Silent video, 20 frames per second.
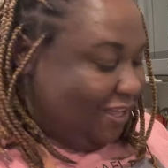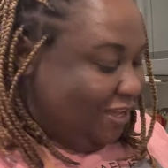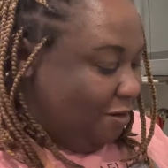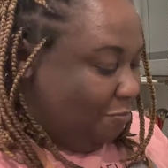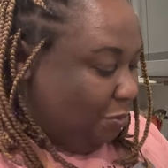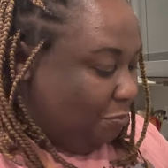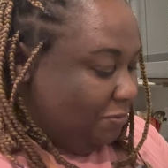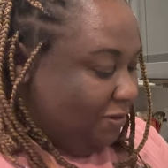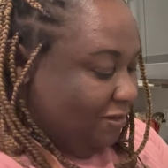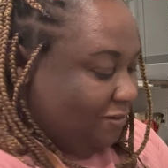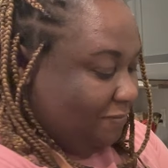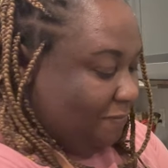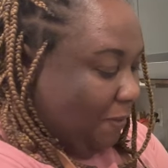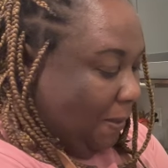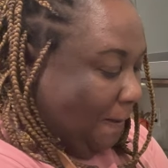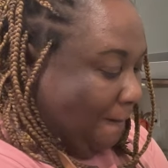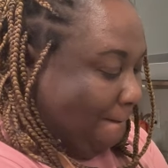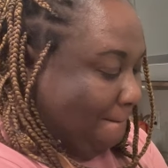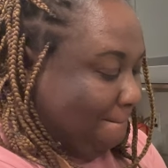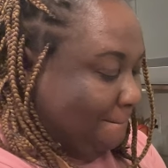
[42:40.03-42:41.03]
camera button,
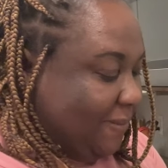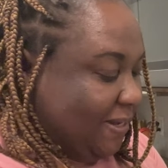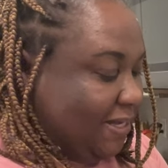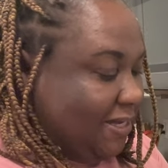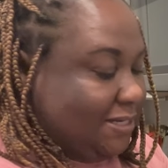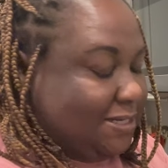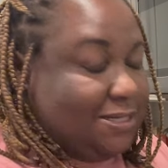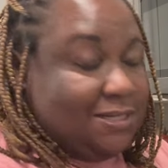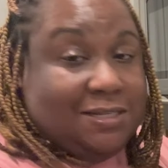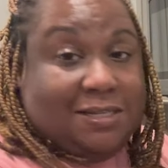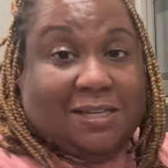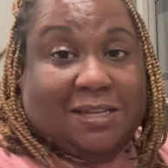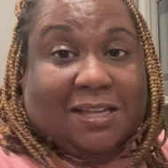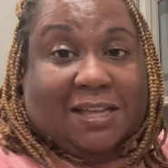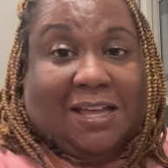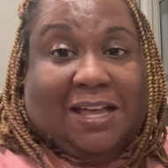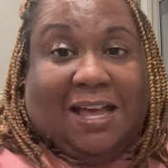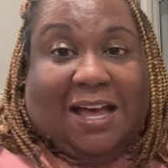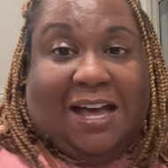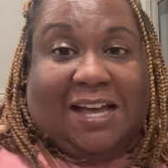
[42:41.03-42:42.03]
but
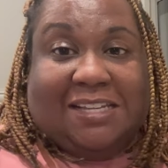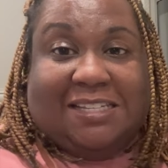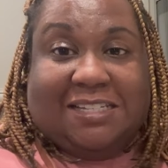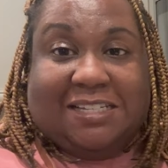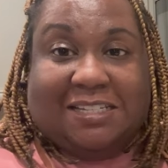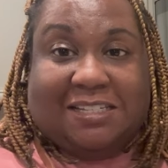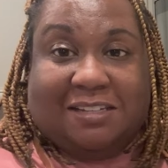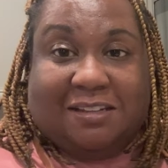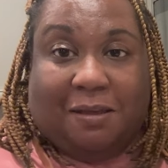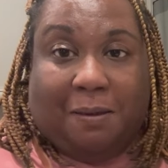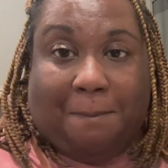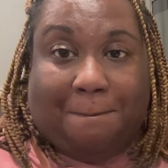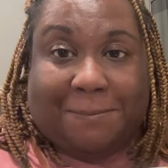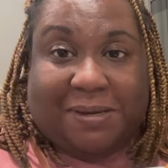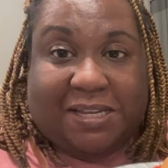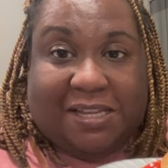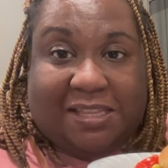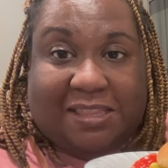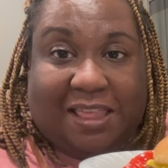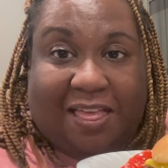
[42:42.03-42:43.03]
I didn't.
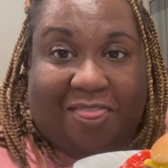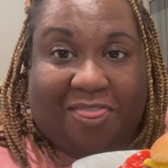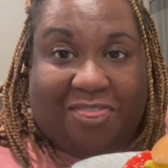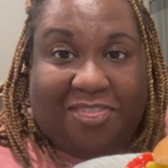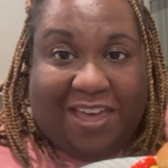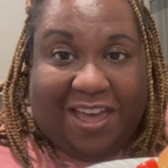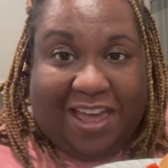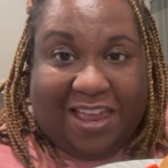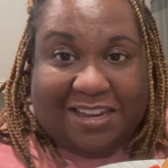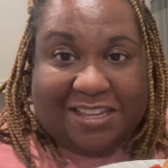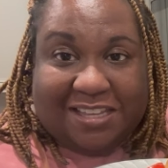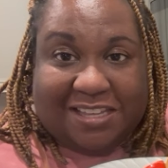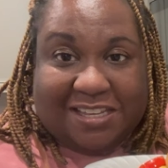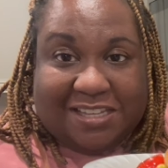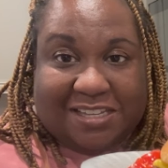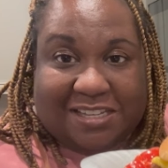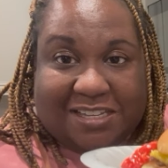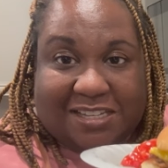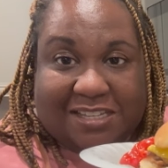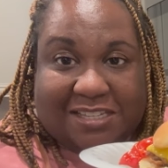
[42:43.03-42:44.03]
But that
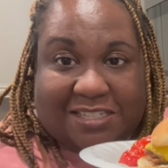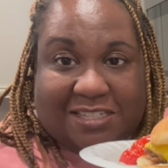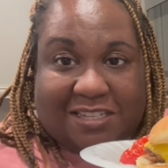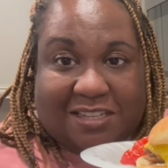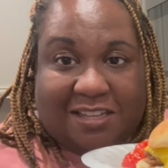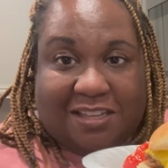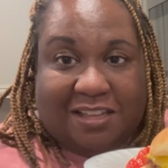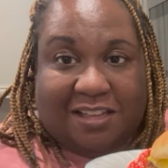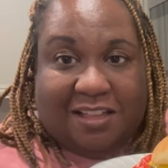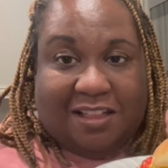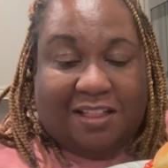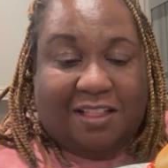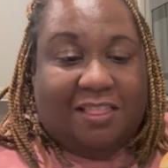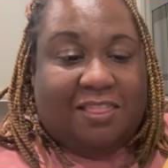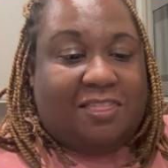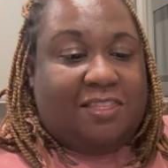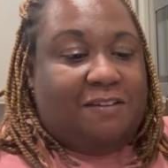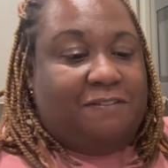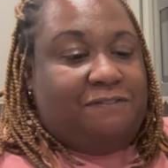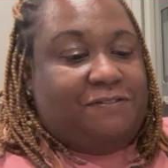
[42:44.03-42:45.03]
is
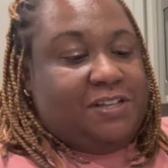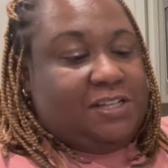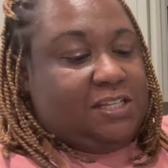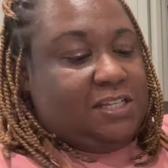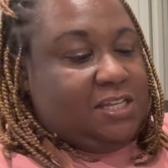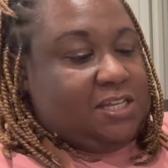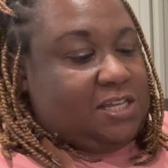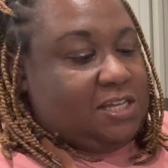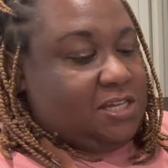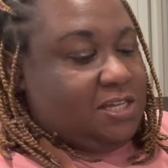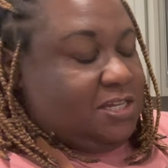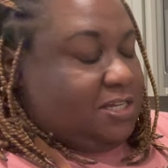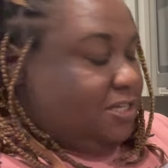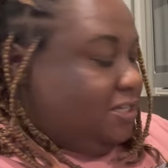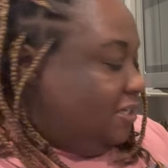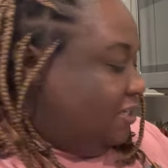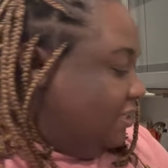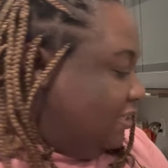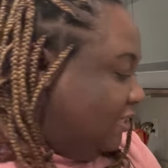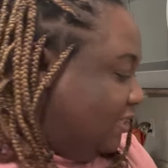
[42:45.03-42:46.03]
the Philly
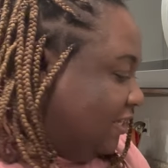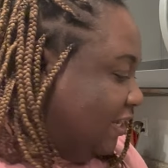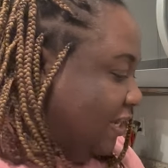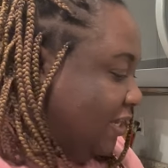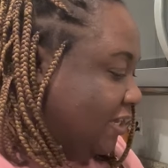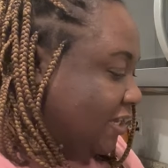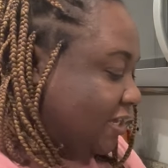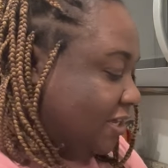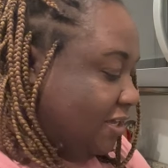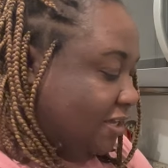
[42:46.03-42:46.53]
steak.